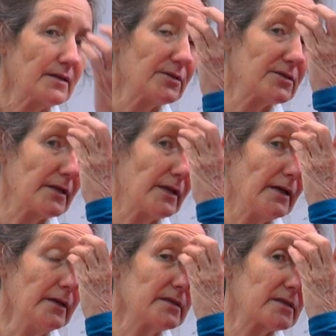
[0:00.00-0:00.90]
You see,
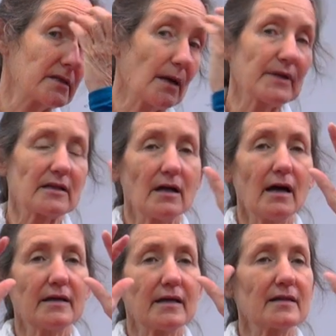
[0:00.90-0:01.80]
in the stomach
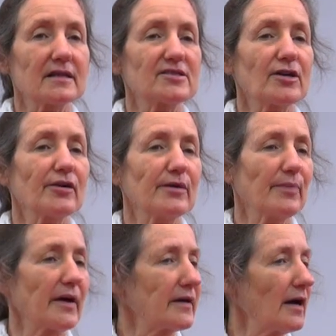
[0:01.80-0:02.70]
lining, there's sodium
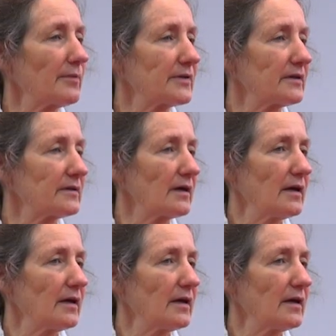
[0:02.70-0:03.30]
bicarbonate.